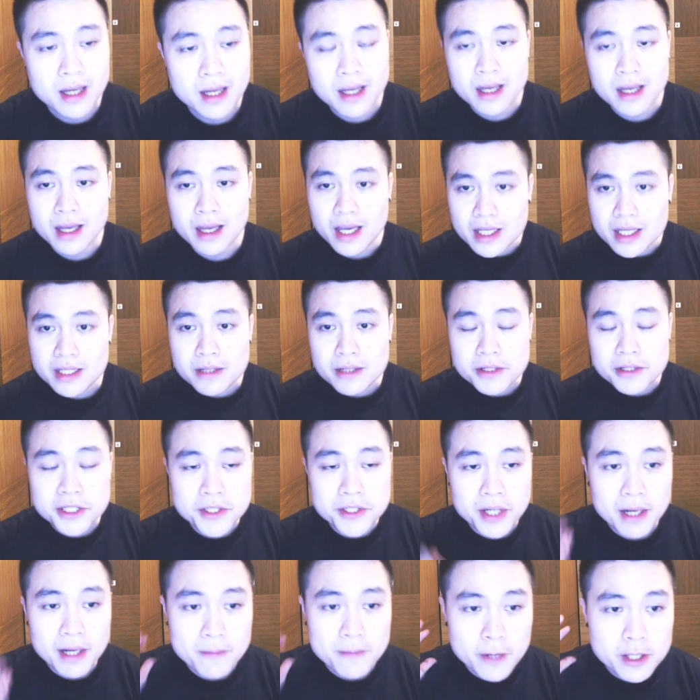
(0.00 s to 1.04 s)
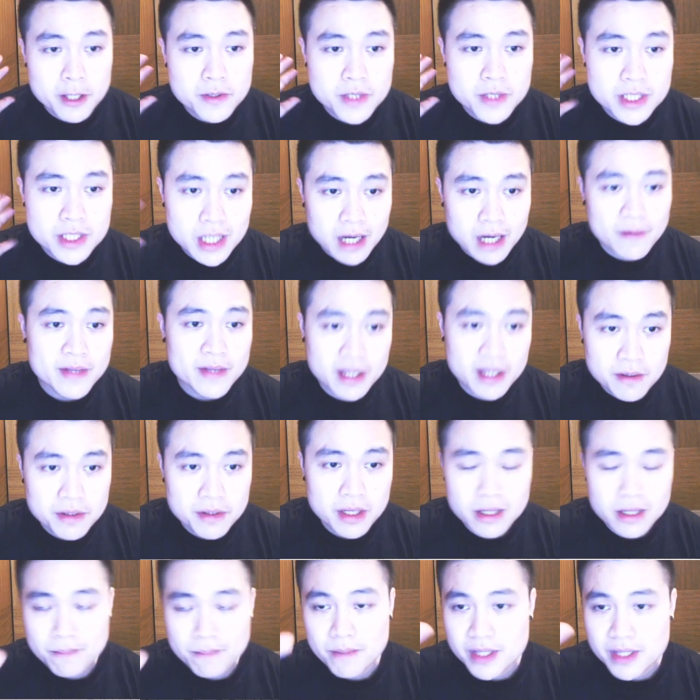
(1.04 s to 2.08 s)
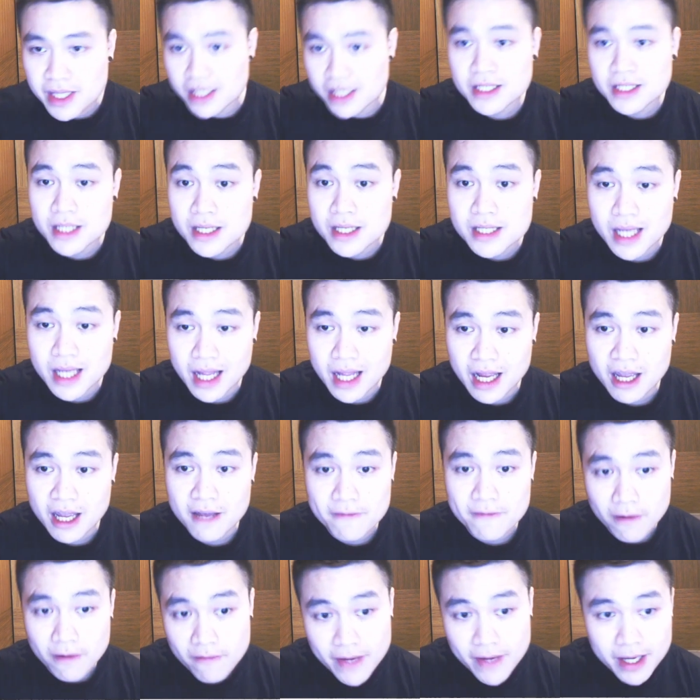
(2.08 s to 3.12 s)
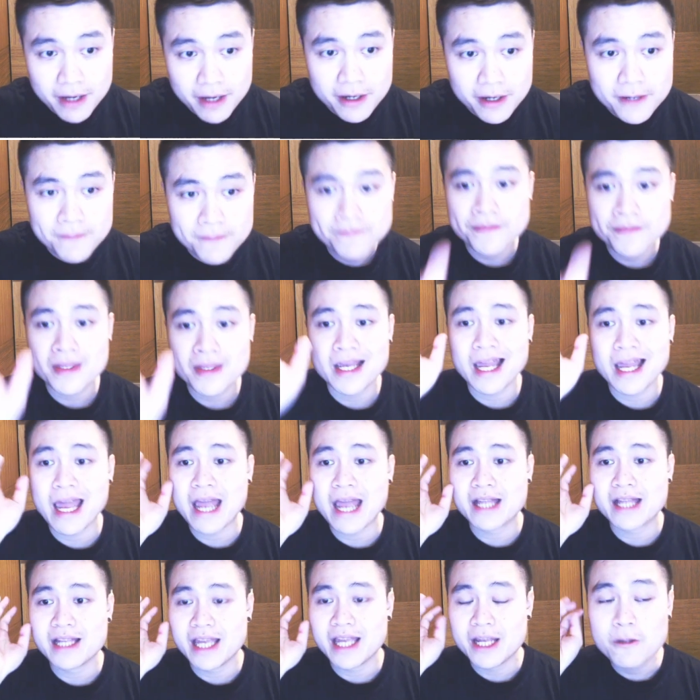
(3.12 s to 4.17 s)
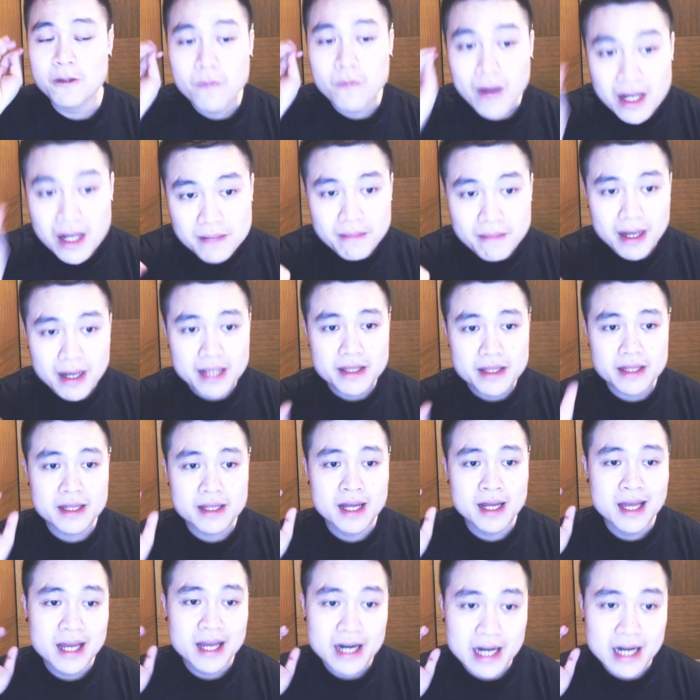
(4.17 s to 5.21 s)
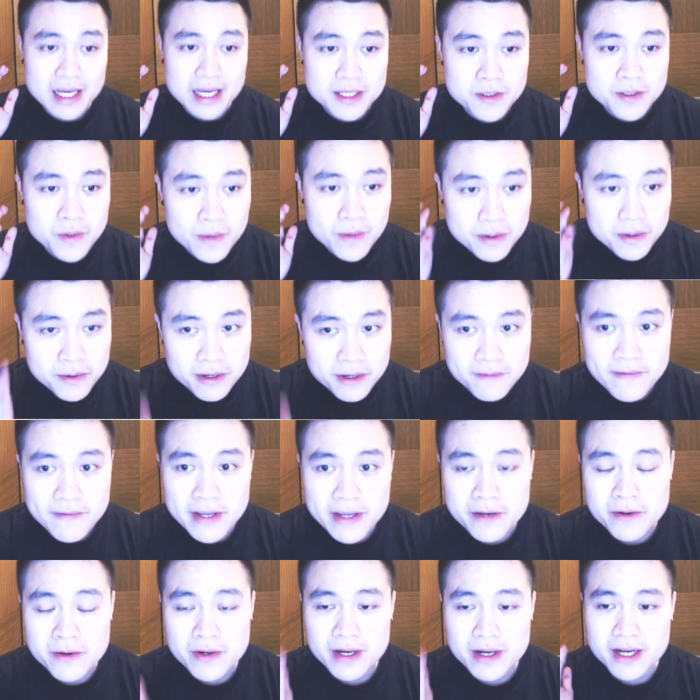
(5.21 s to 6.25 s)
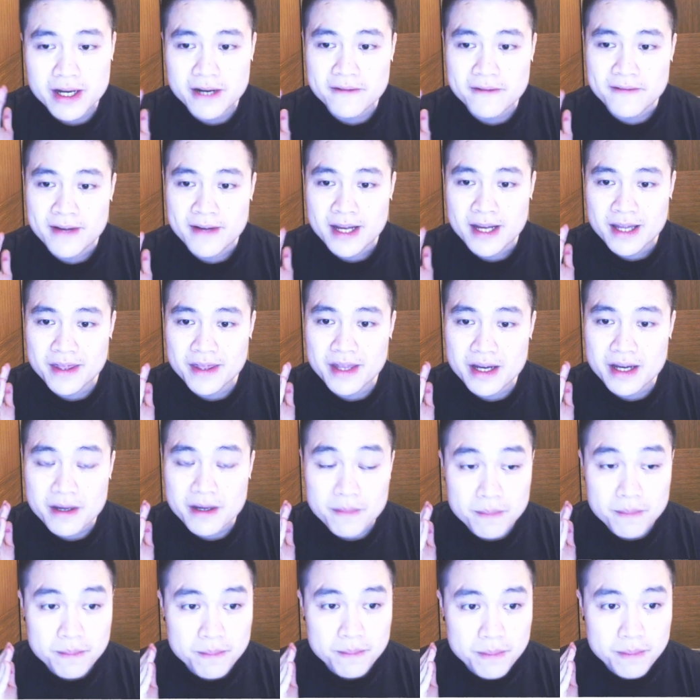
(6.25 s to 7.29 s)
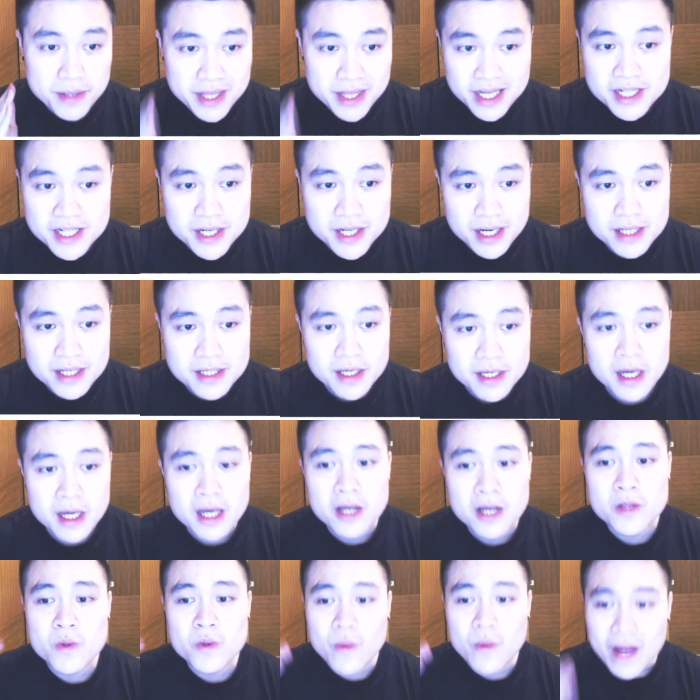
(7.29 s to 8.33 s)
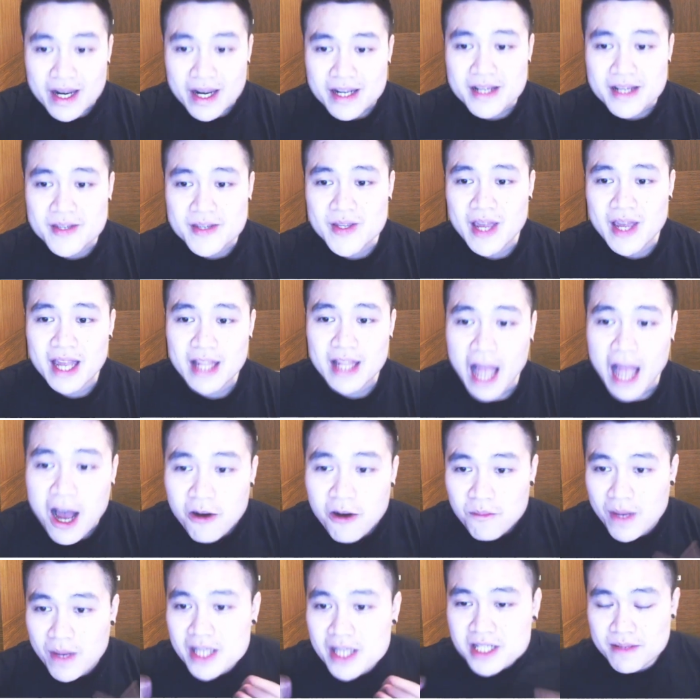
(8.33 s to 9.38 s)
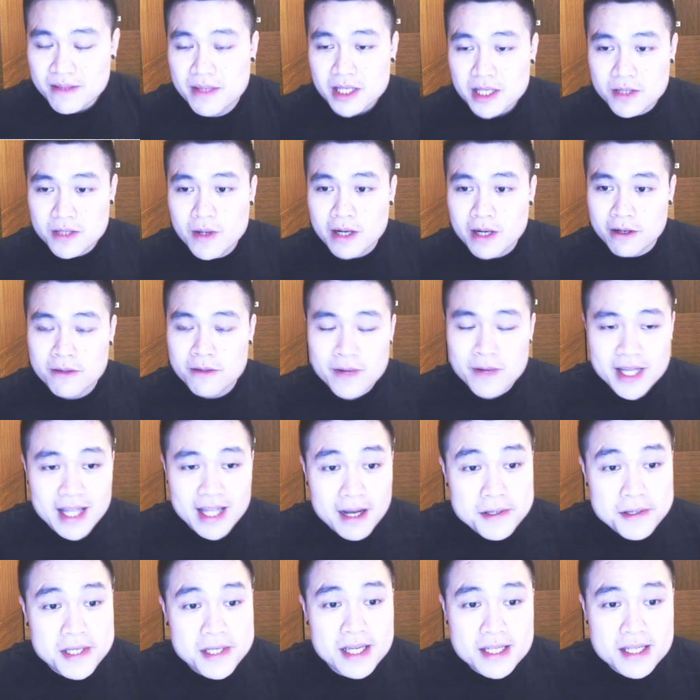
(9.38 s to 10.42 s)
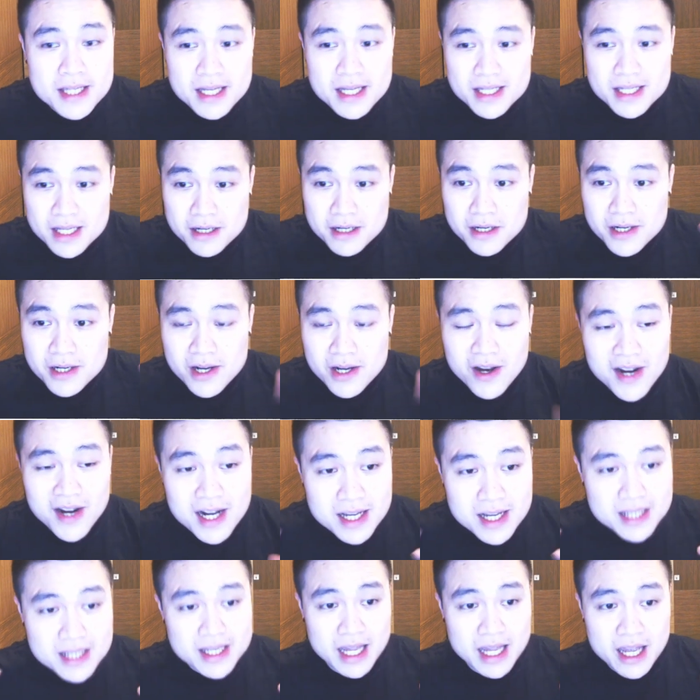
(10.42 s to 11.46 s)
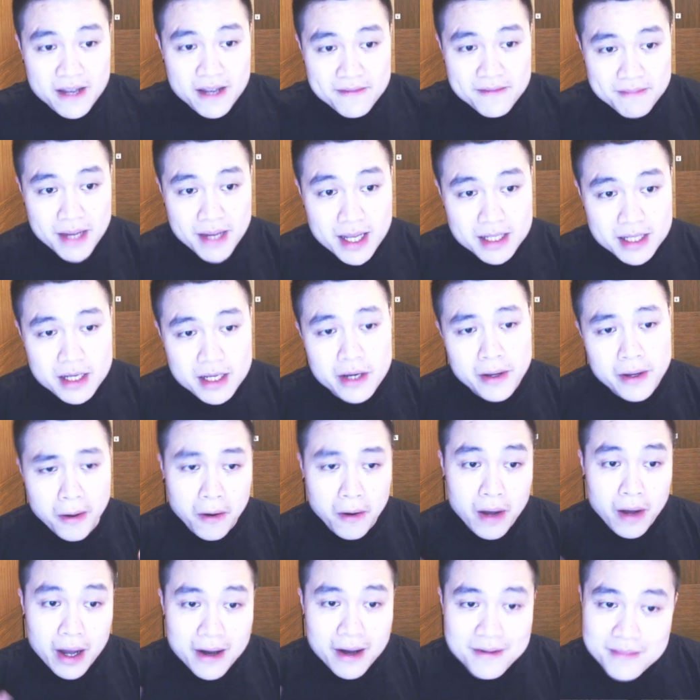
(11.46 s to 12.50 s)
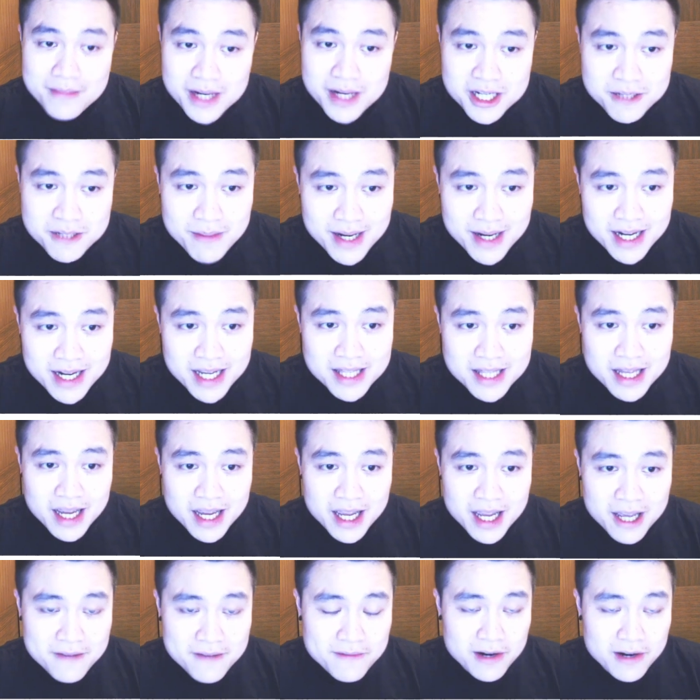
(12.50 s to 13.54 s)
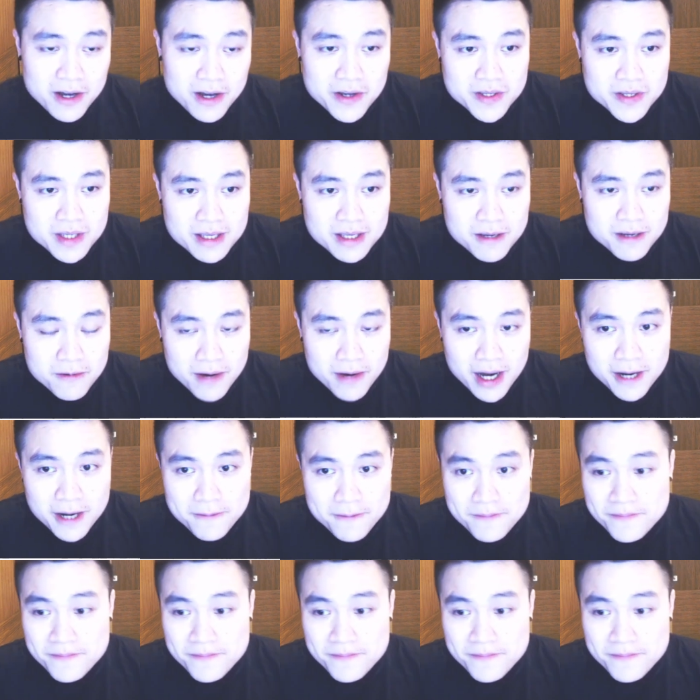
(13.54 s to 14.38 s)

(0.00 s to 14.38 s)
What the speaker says: As usual, I'm going to share with you the positions that I have over here, and in 1 month, let's do a review of the positions to understand how much of this $23,600 I have made or how much money that I have lost, right?